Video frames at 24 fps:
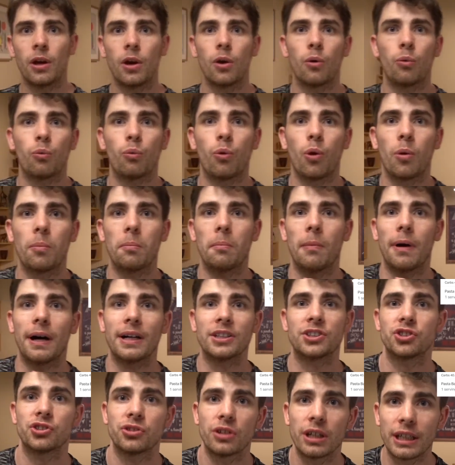what my
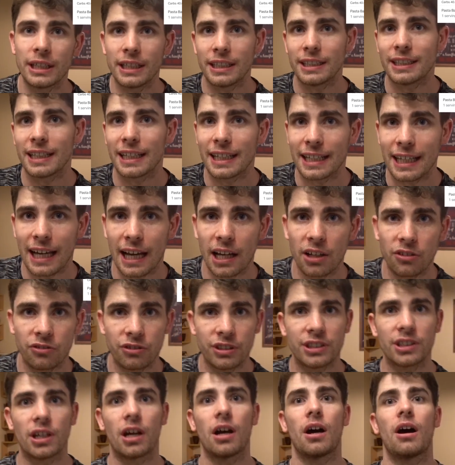training day
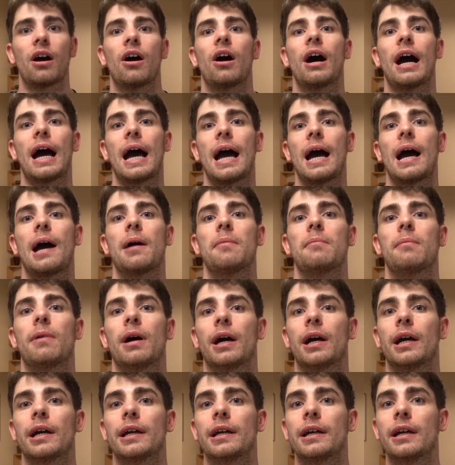calories are and
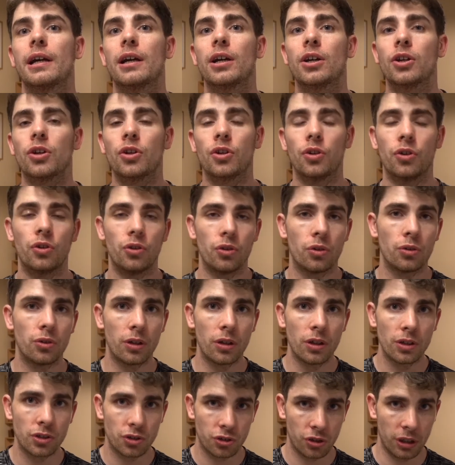my
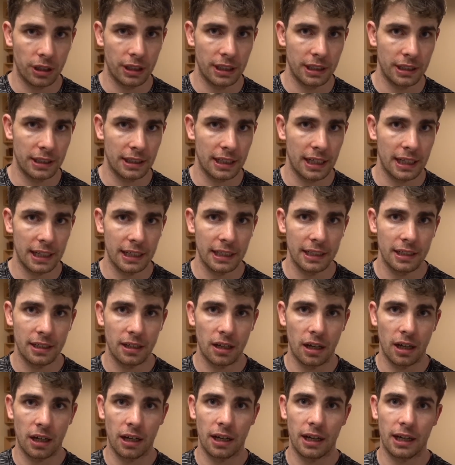non-training day
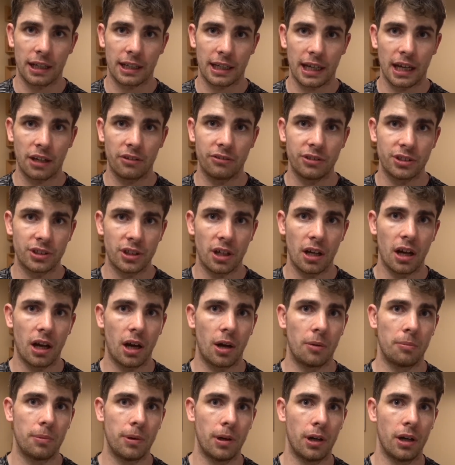calories are,
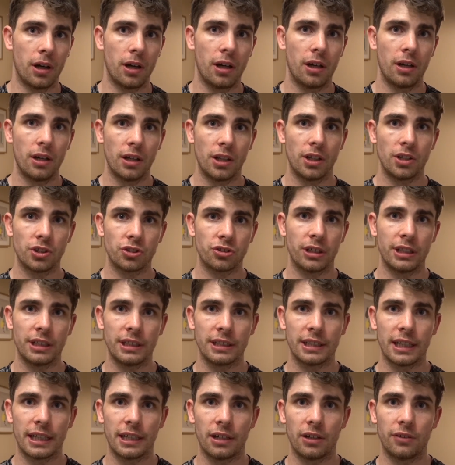I'll put training
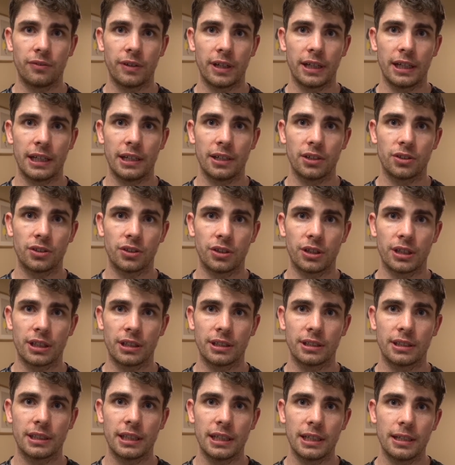day over here so you can
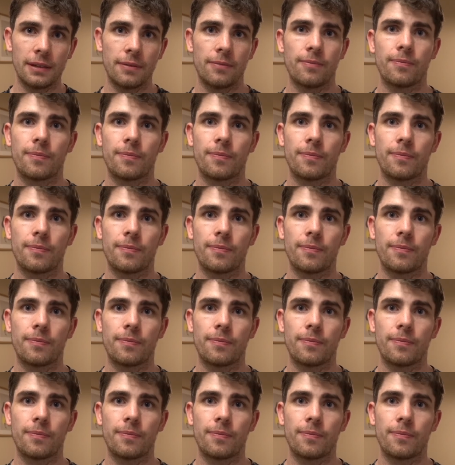see,